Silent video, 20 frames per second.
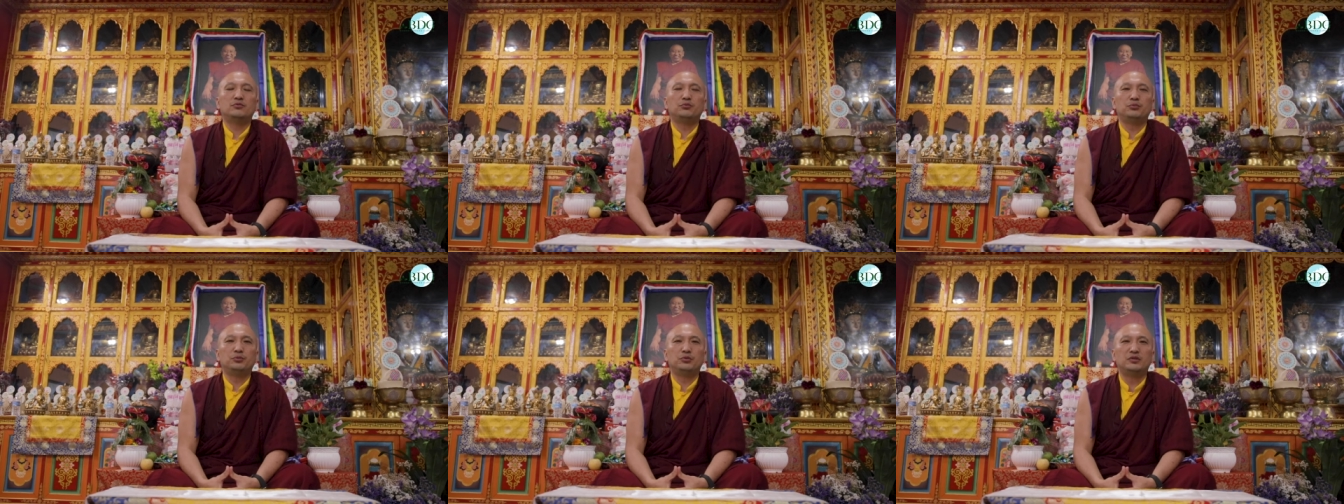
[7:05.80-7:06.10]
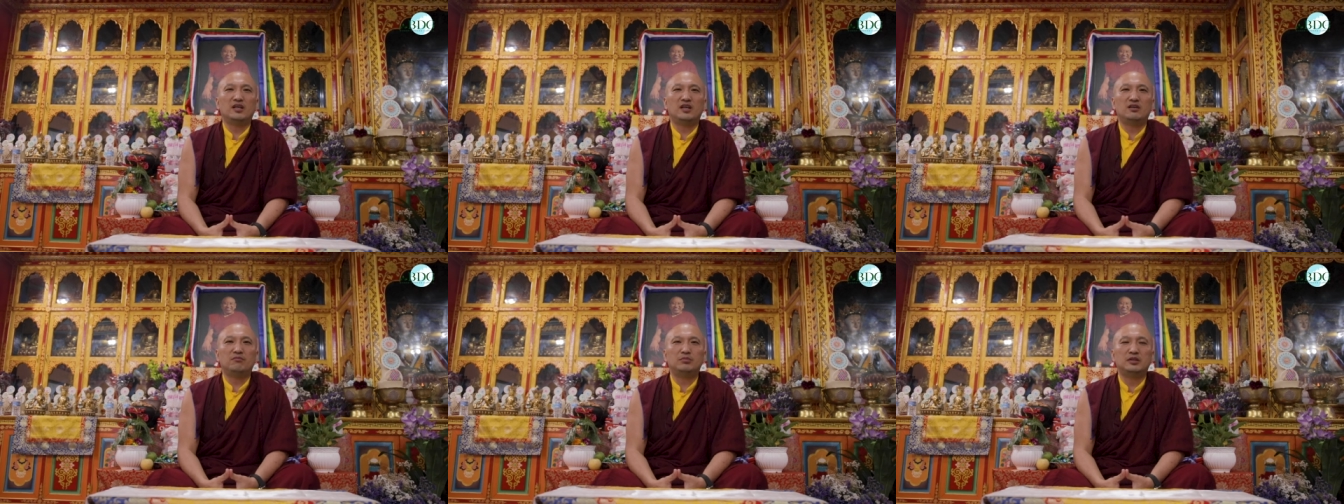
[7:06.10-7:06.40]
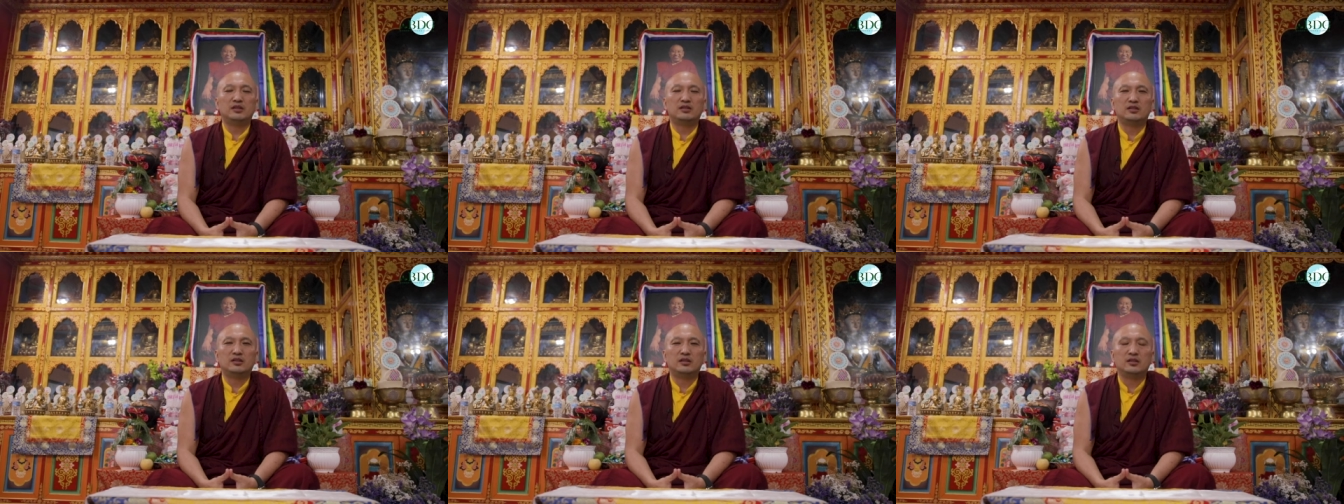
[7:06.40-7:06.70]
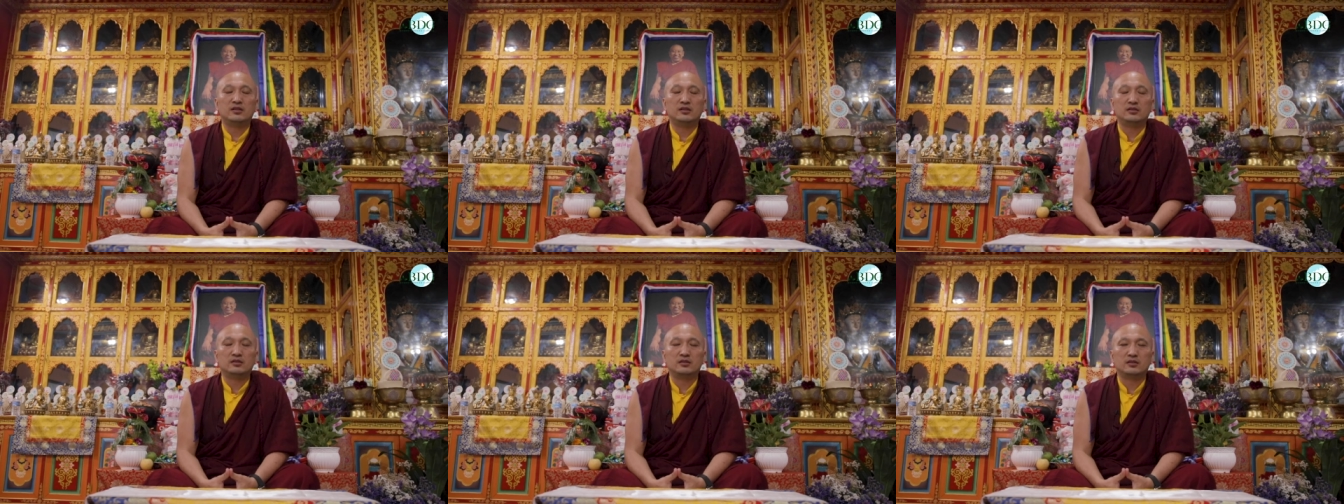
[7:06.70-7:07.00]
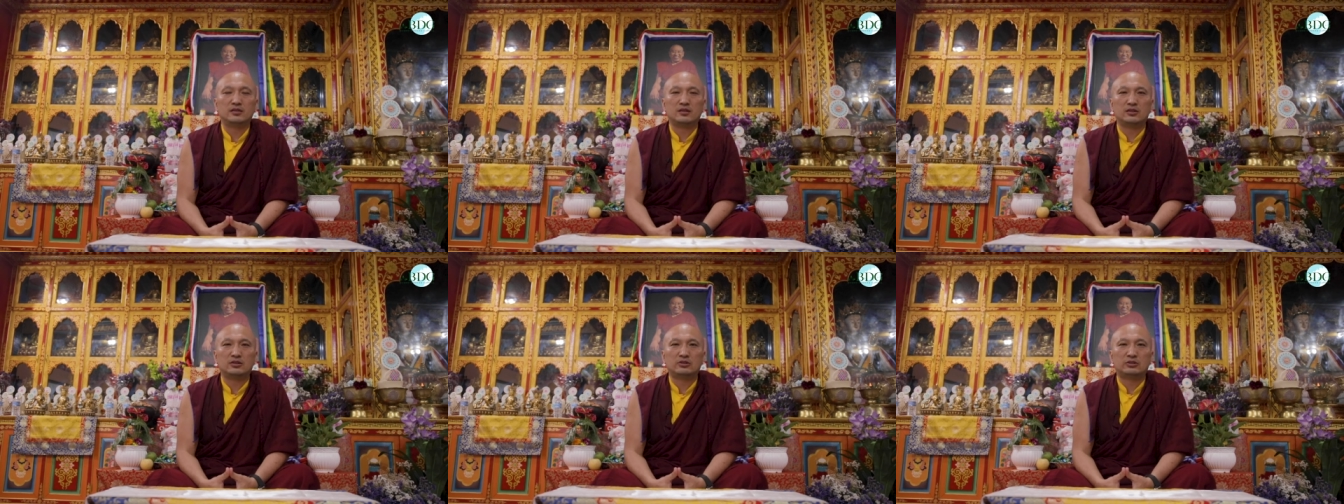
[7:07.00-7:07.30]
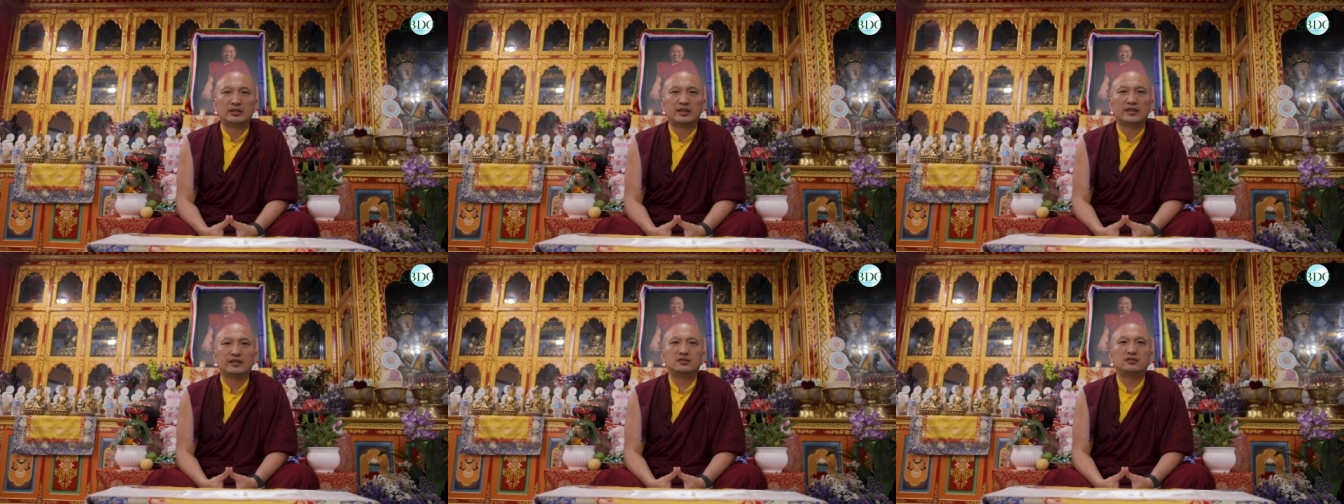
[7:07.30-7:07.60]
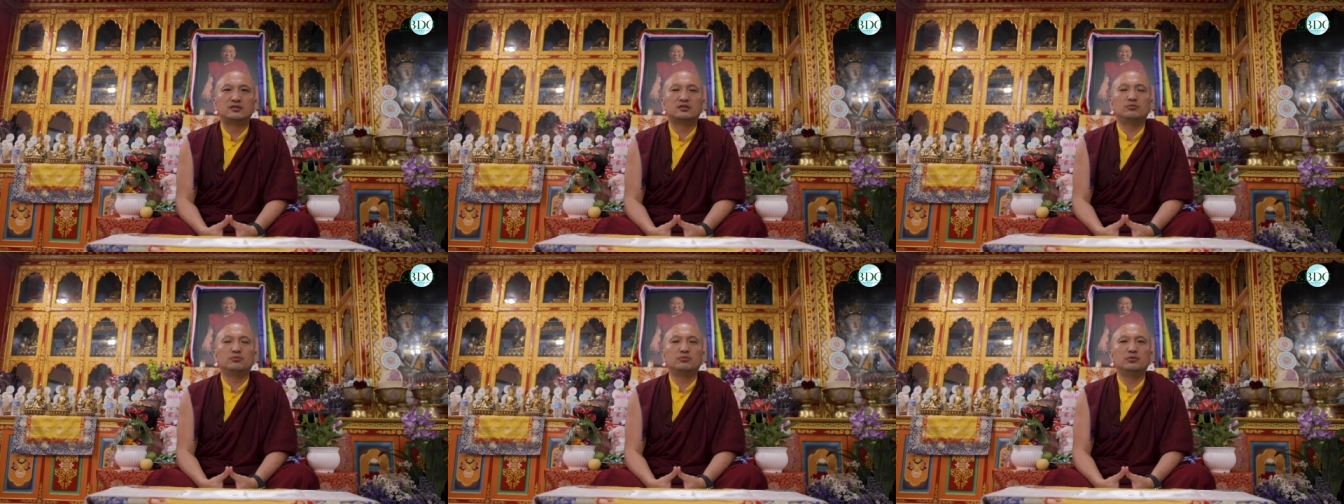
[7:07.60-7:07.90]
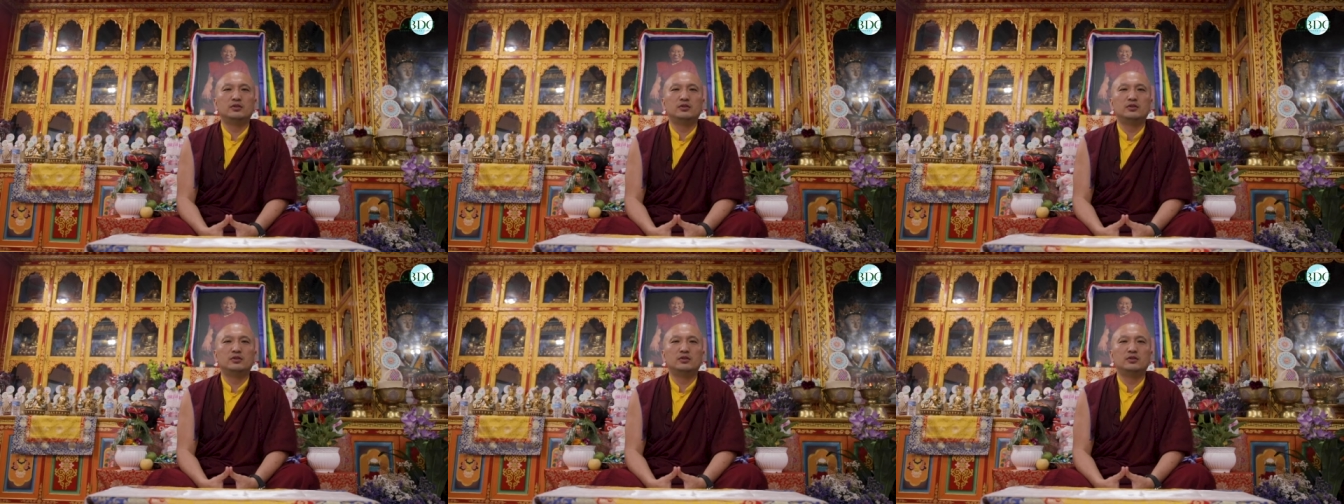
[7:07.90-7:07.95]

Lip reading: we have been in contact